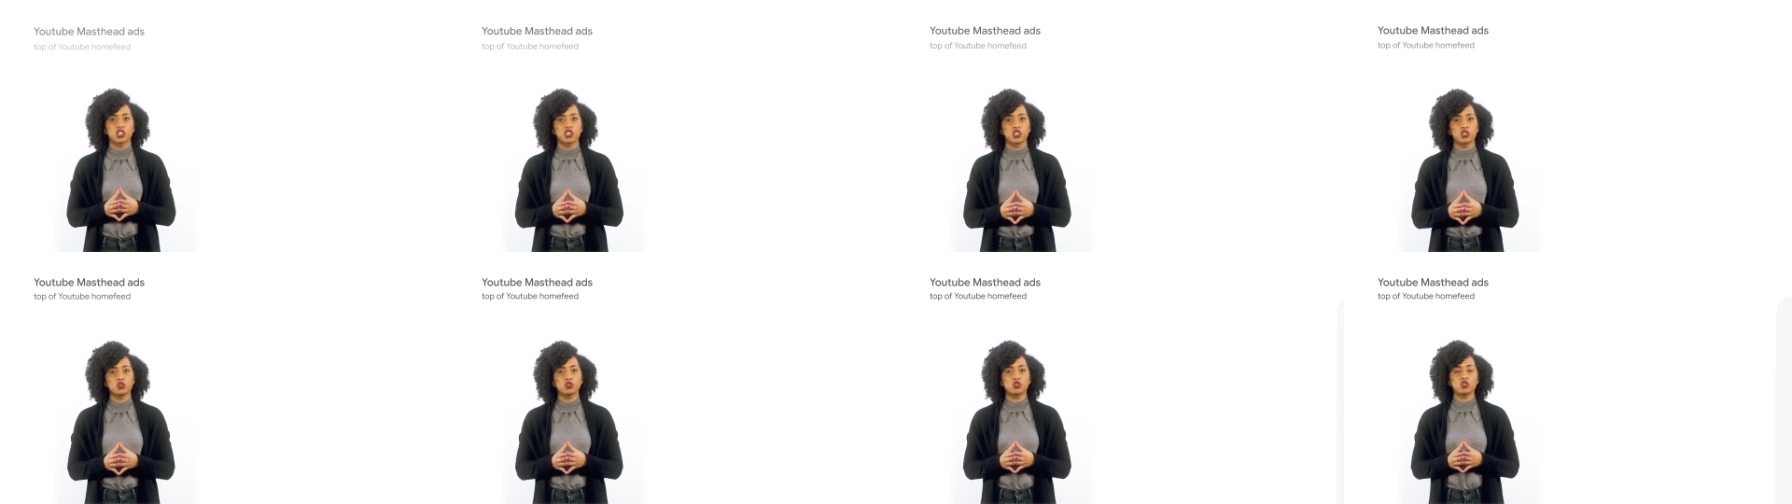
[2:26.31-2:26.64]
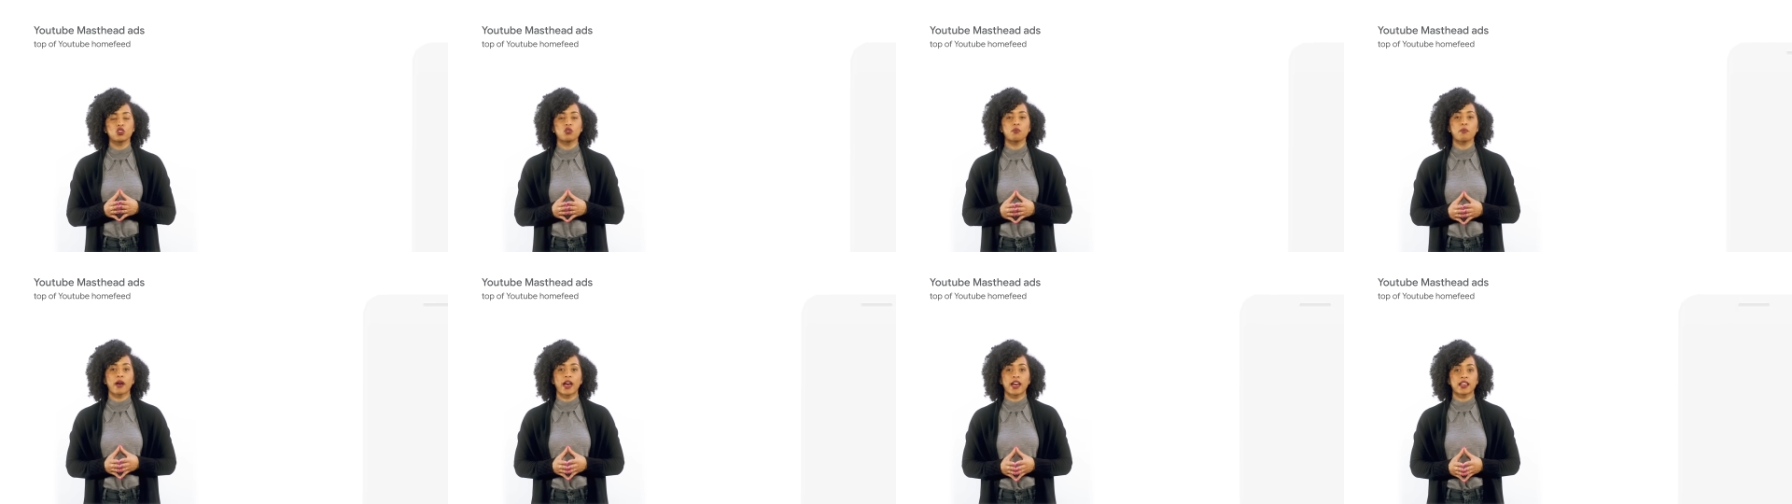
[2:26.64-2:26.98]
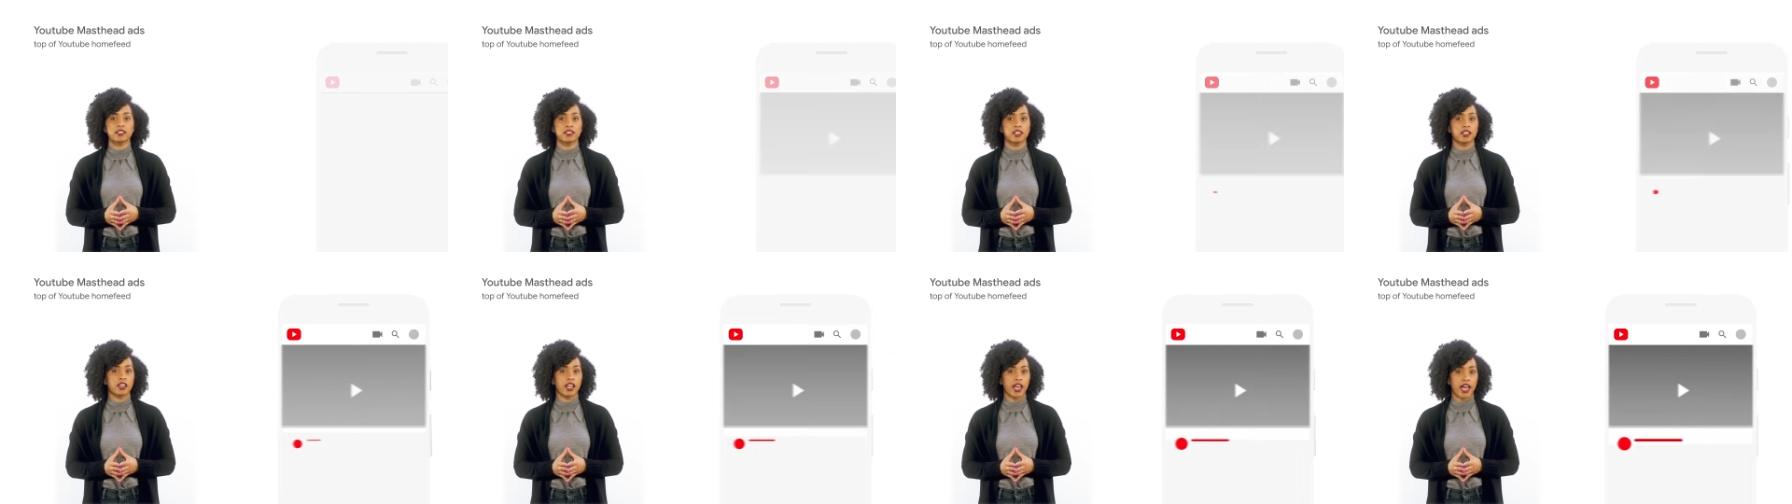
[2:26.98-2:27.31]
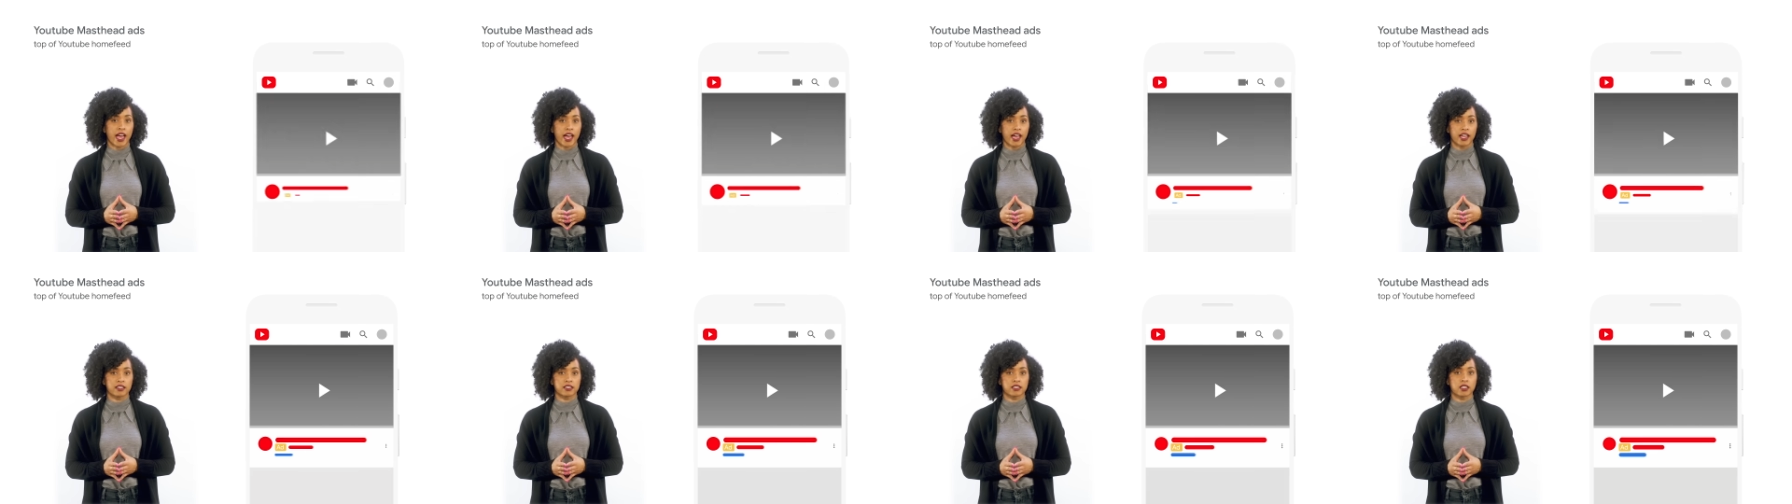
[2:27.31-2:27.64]
YouTube Masthead
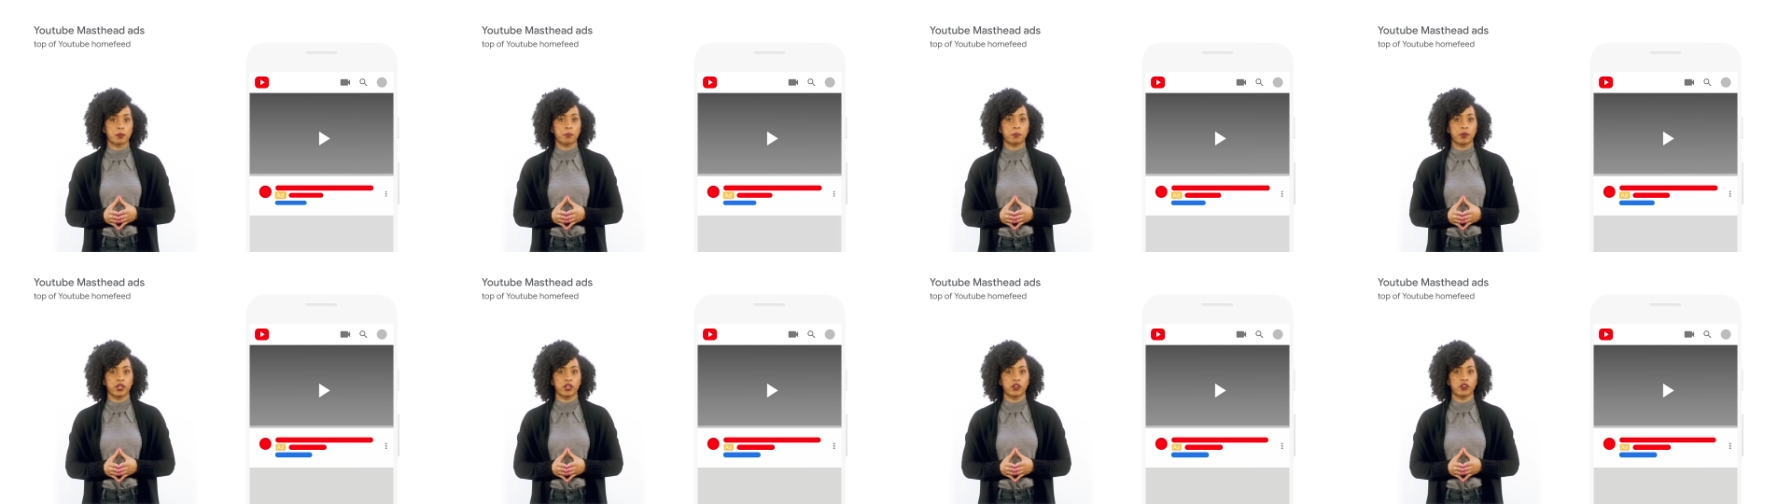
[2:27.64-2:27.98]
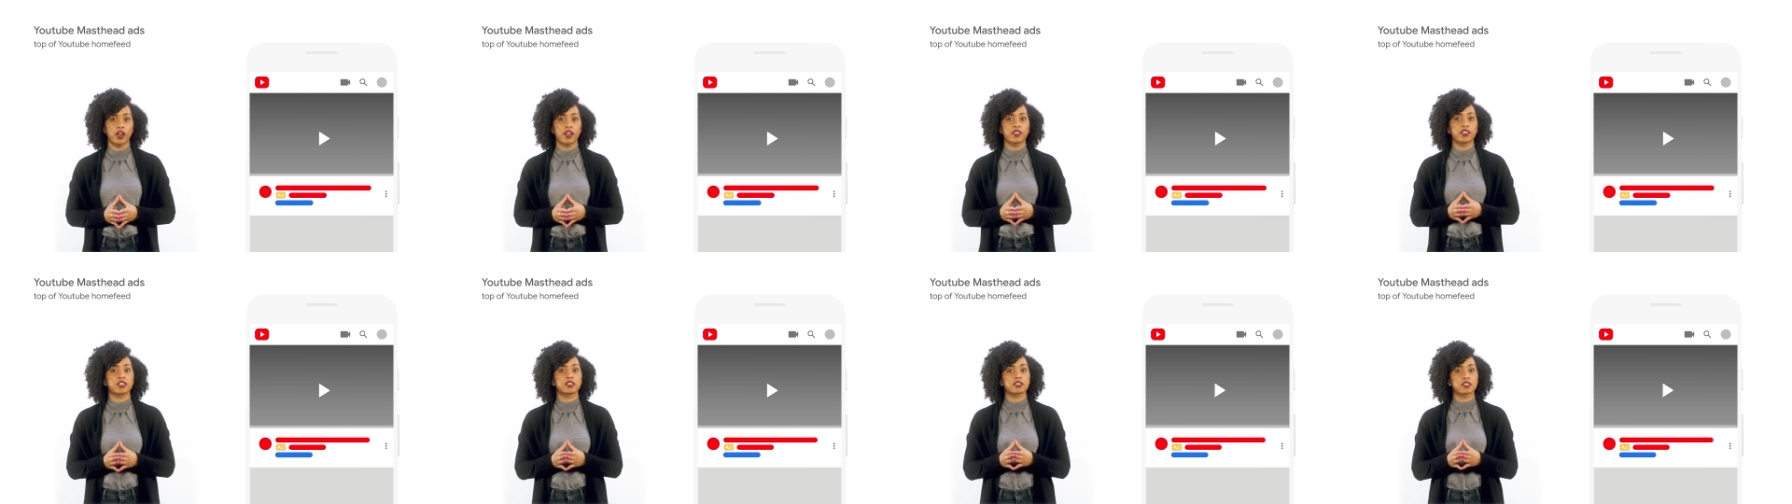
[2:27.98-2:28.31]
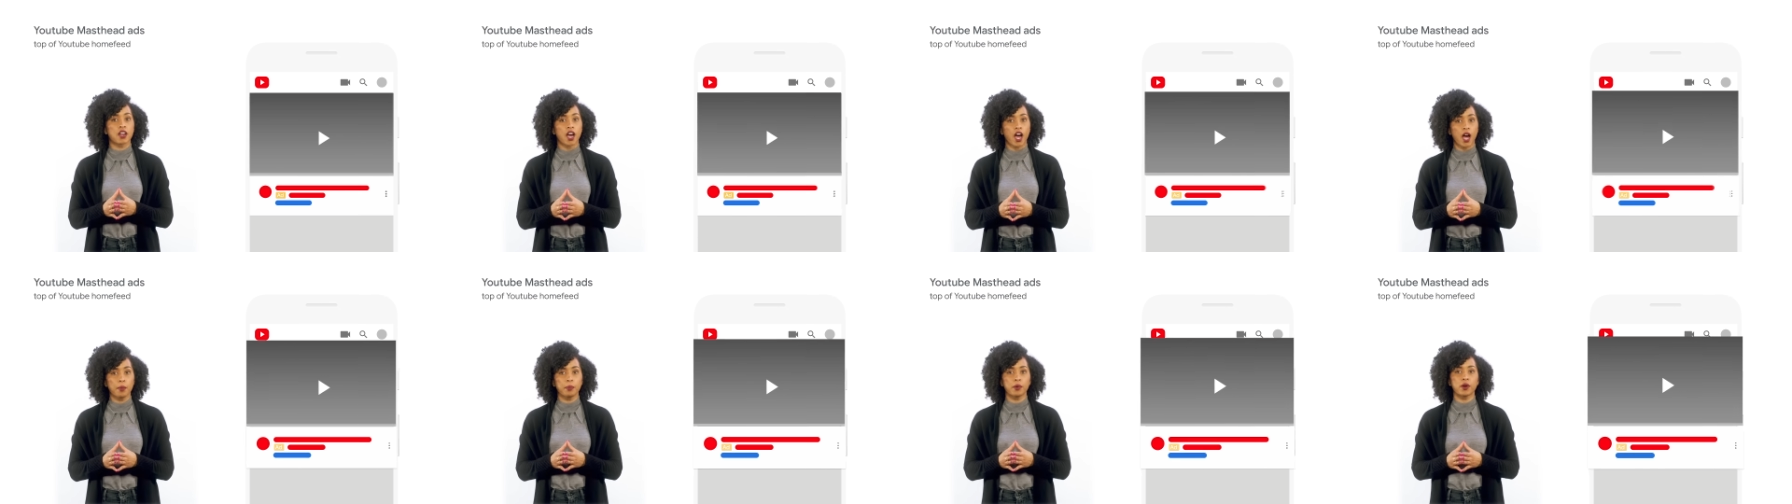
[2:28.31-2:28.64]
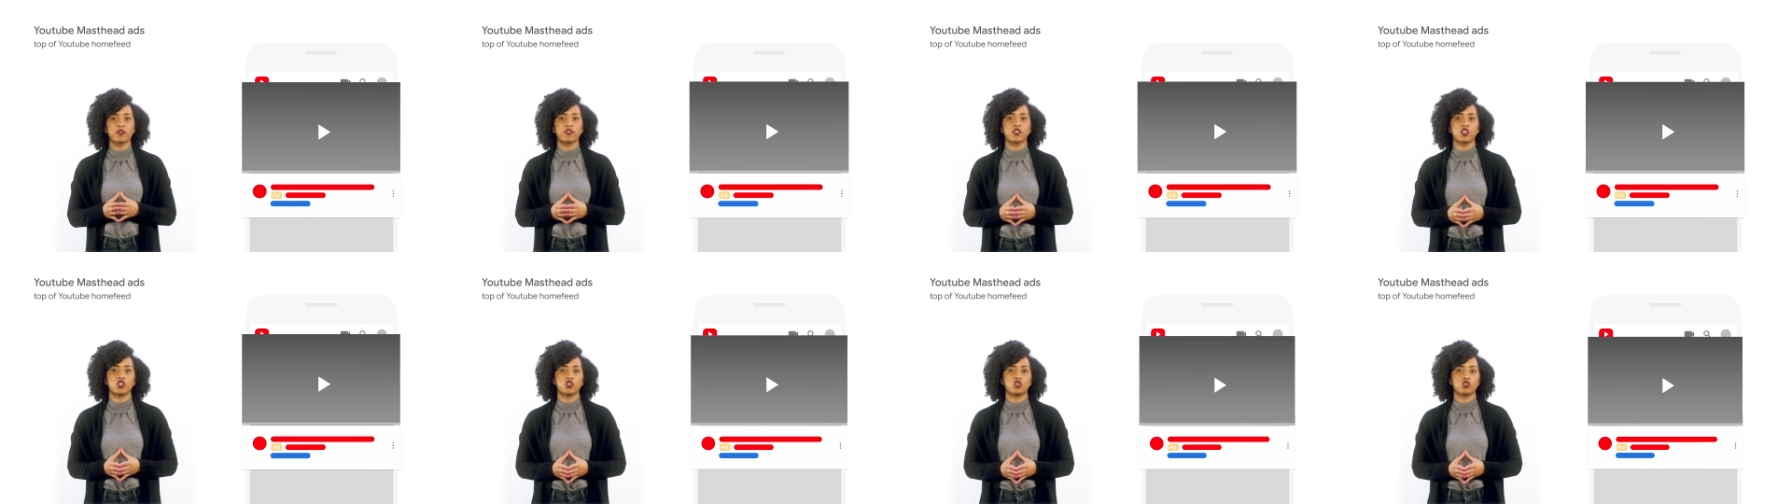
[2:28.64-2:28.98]
ads appear at the top
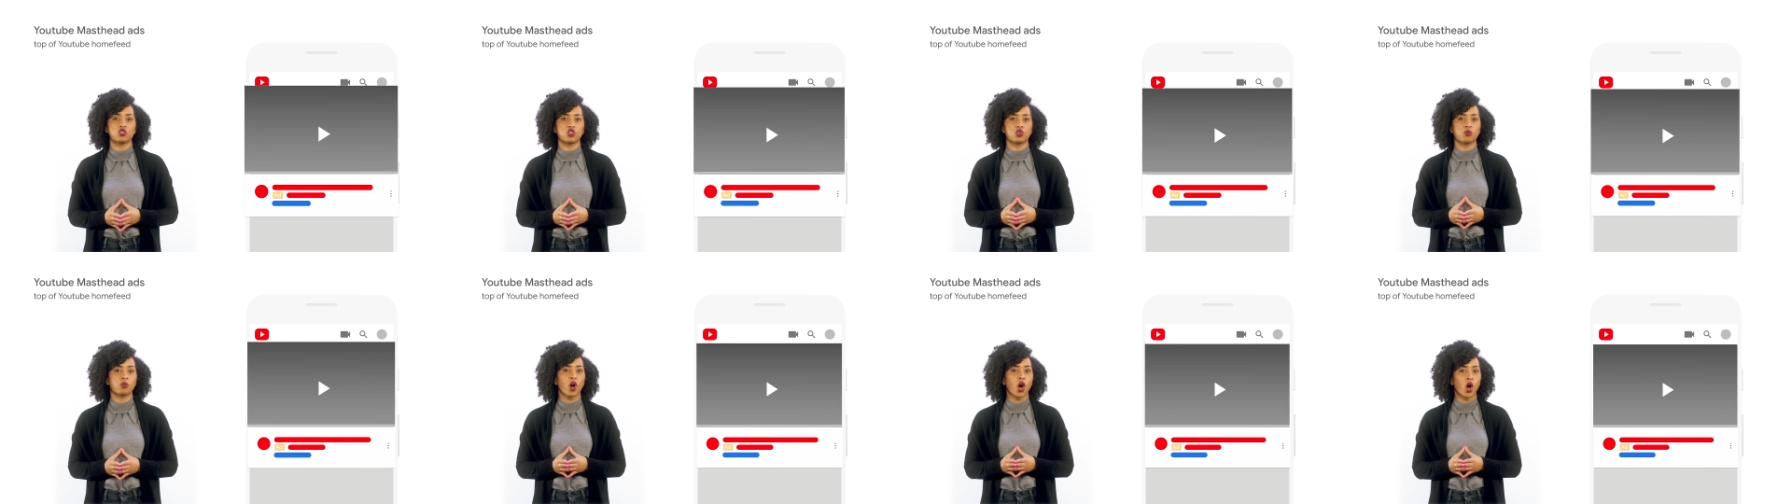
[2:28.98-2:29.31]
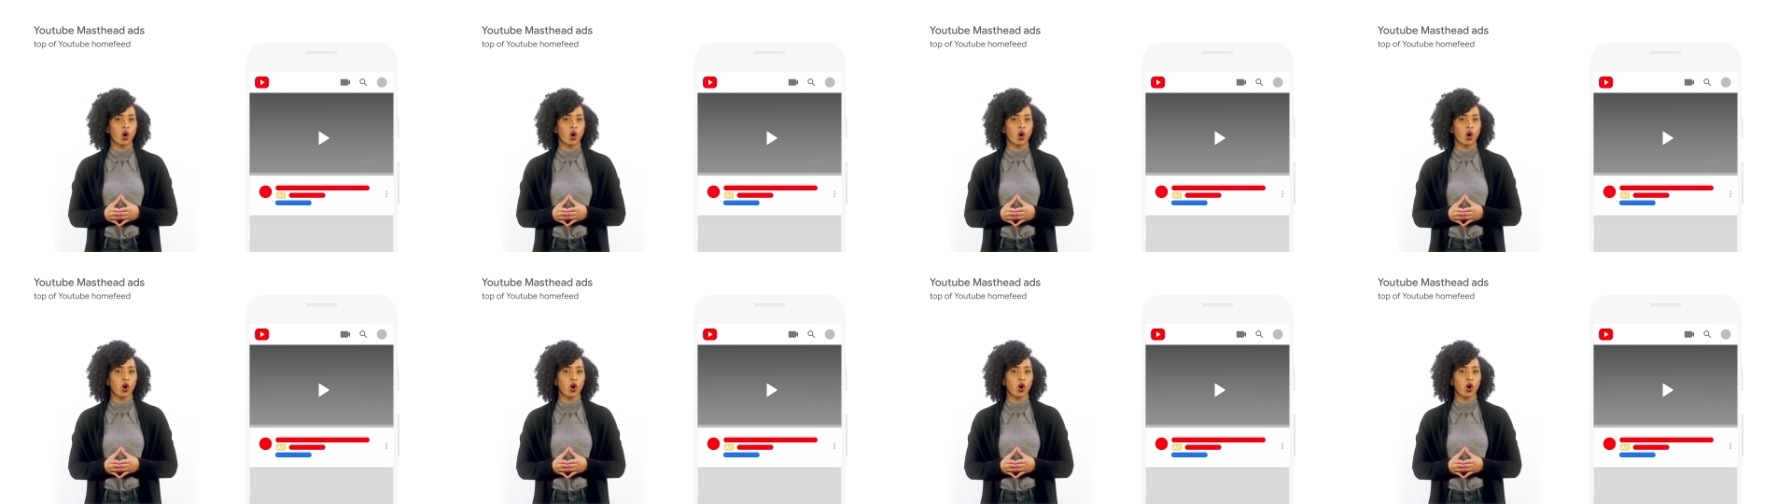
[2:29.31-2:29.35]
of the YouTube